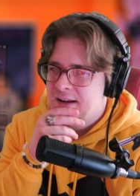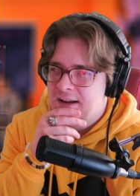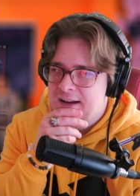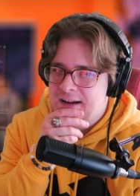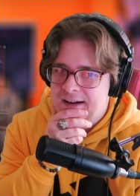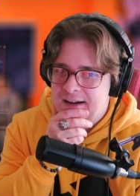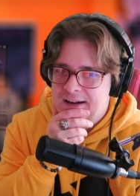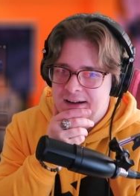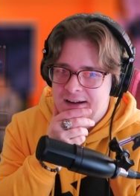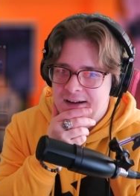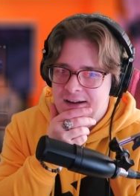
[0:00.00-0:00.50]

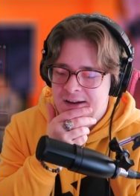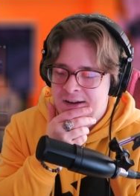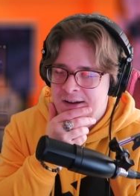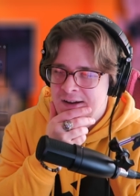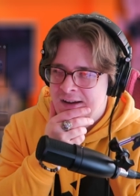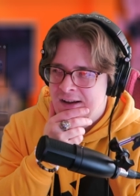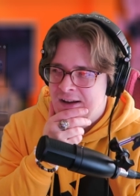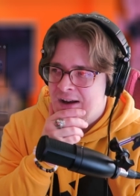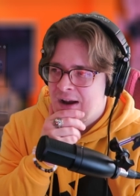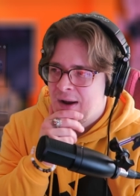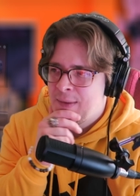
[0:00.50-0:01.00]

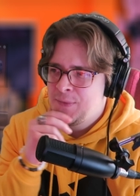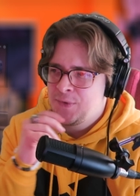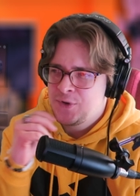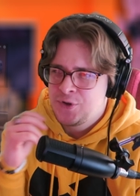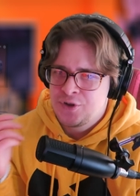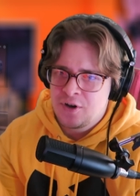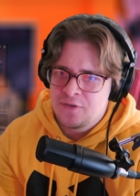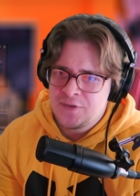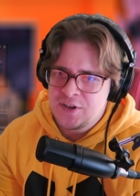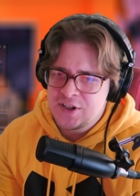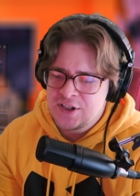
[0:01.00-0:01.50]
I'm not
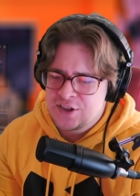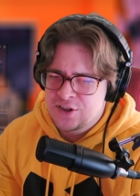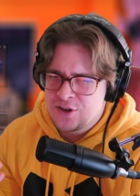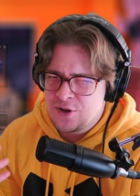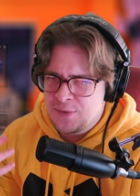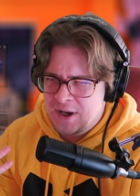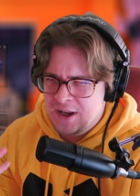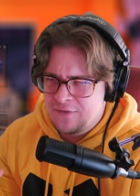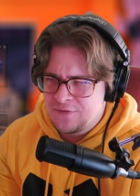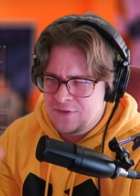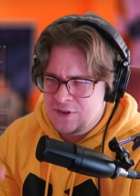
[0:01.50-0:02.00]
sure if there's some
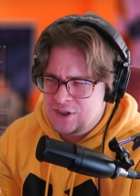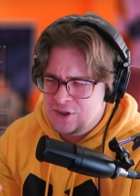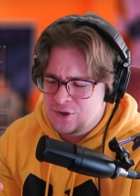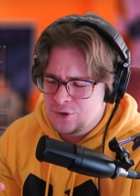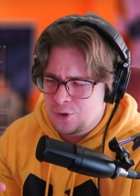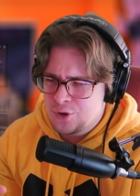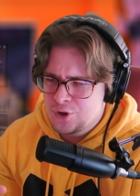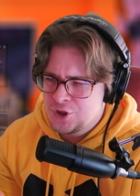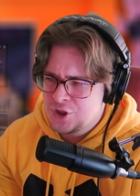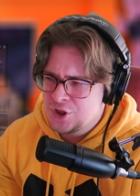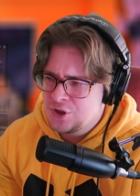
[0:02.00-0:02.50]
kind of
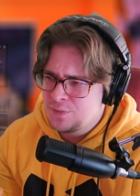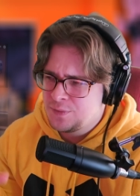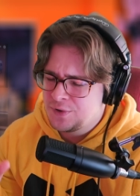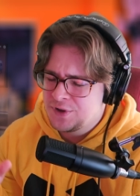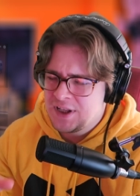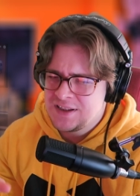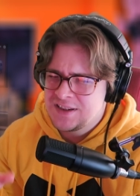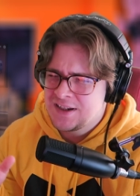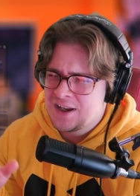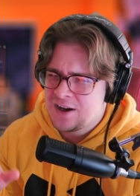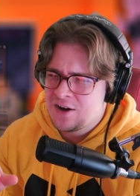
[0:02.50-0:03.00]
distortion, but
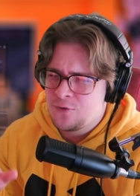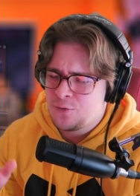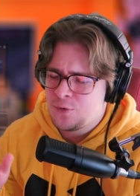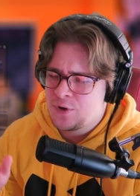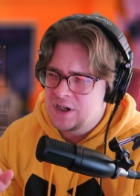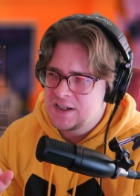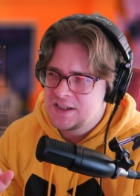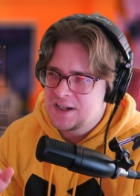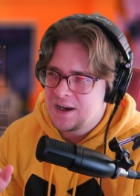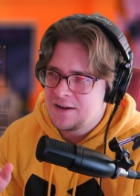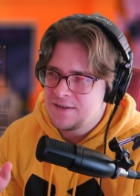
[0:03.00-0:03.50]
that's kind of what
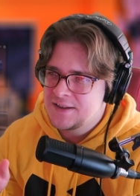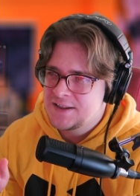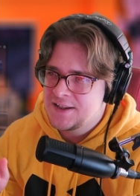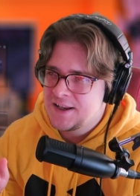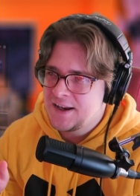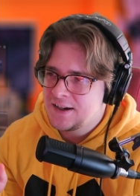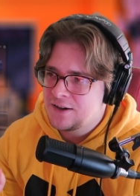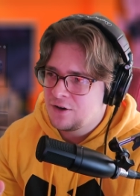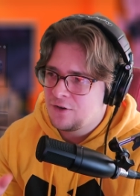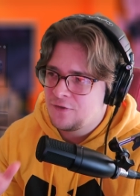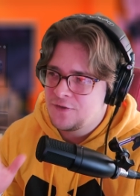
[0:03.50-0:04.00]
it sounds
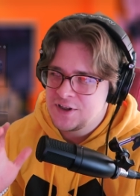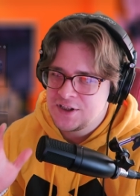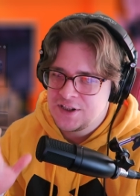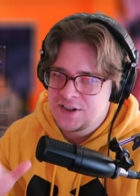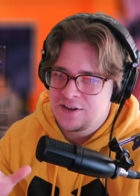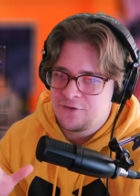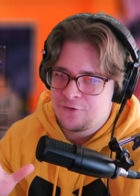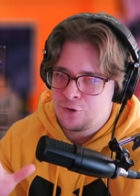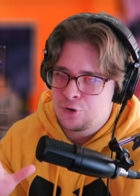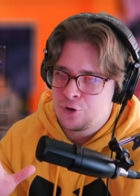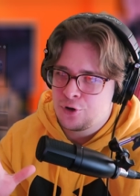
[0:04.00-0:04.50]
like. Obviously
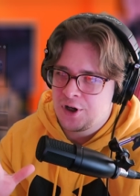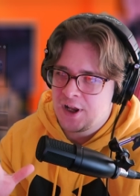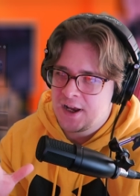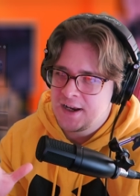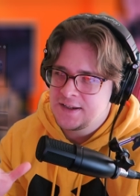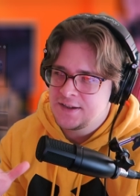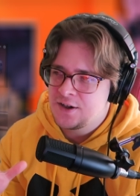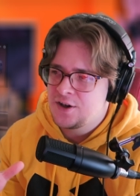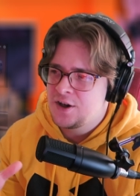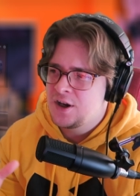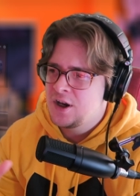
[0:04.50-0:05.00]
the
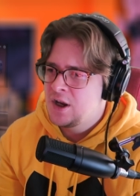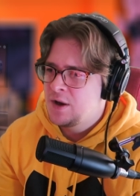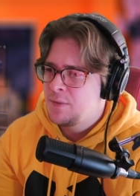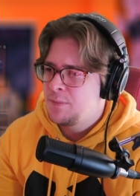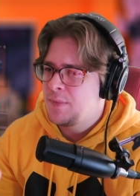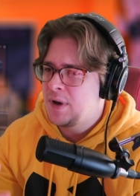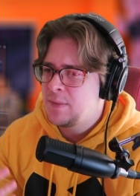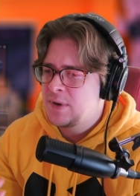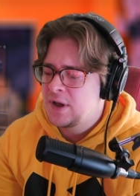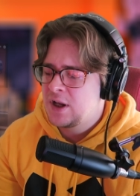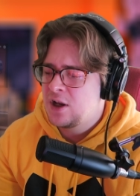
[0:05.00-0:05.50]
vocalizer,
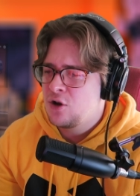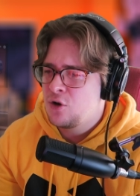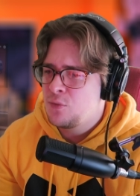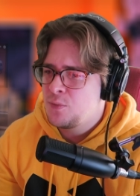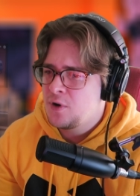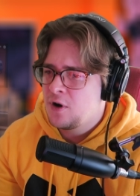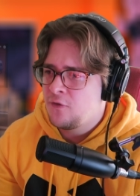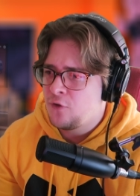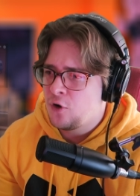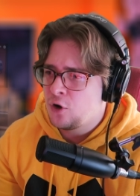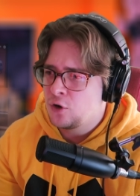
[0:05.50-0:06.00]
maybe a little
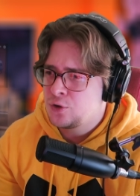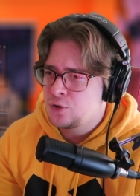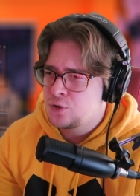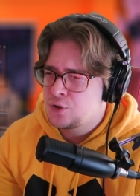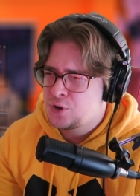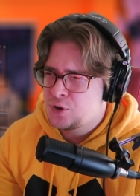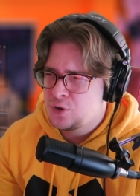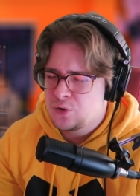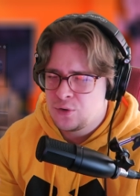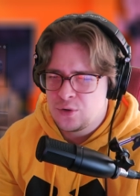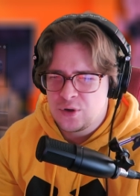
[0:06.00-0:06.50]
bit of
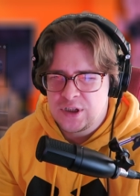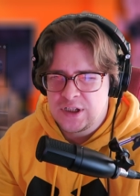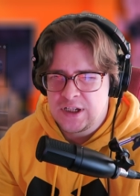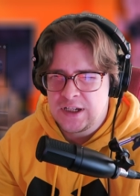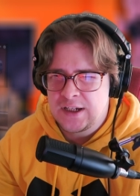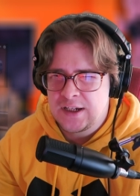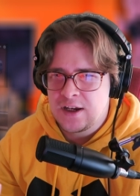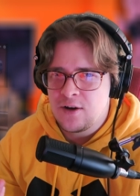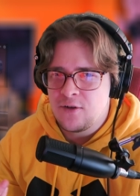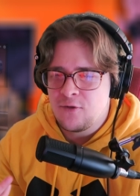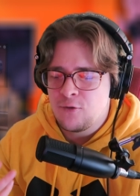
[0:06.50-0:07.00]
auto-tune to
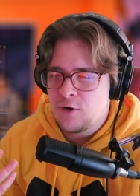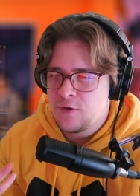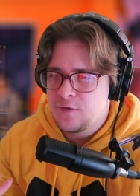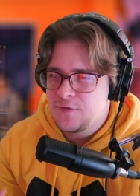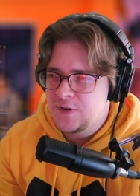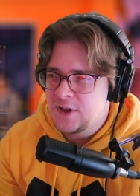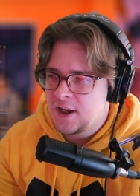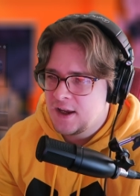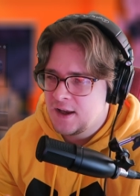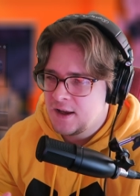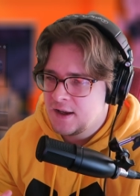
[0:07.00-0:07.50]
sync it with
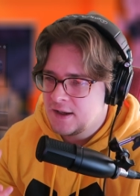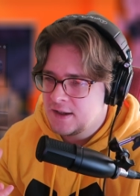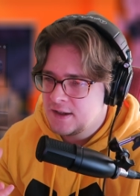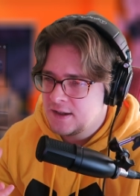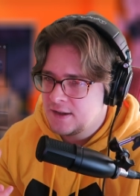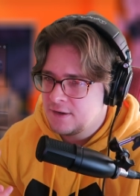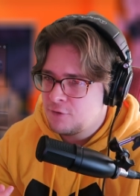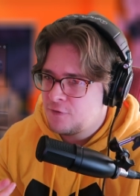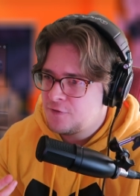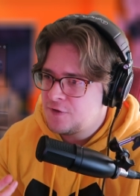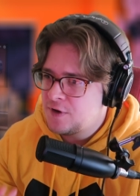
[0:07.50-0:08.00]

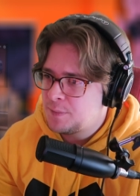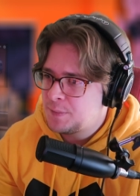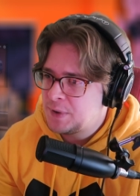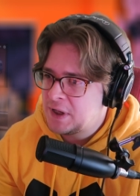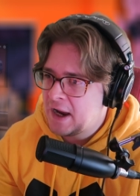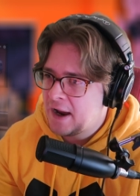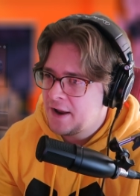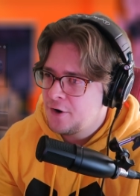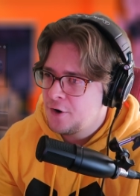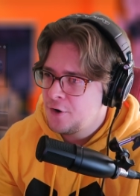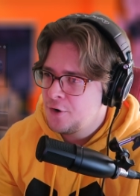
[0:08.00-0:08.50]
the
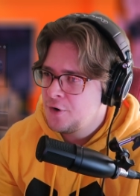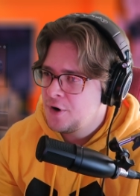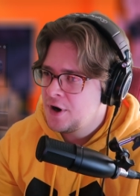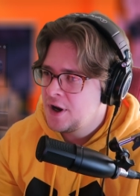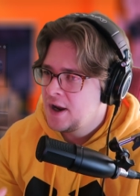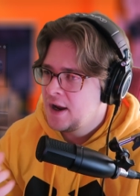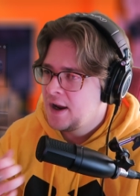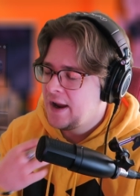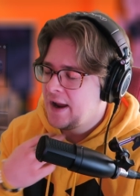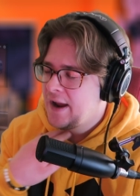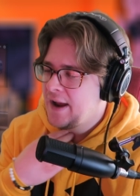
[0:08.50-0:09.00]
piano,
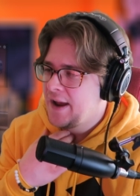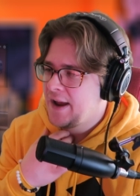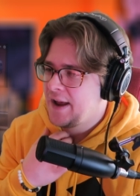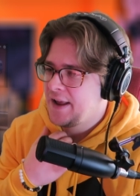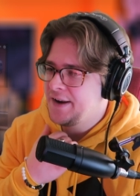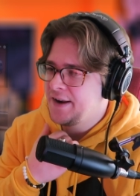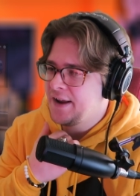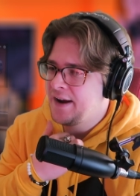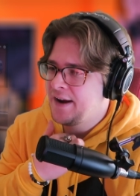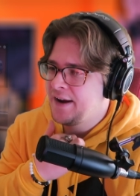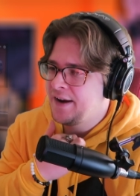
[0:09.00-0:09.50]

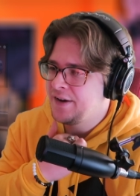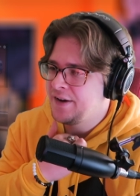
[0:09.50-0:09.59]
and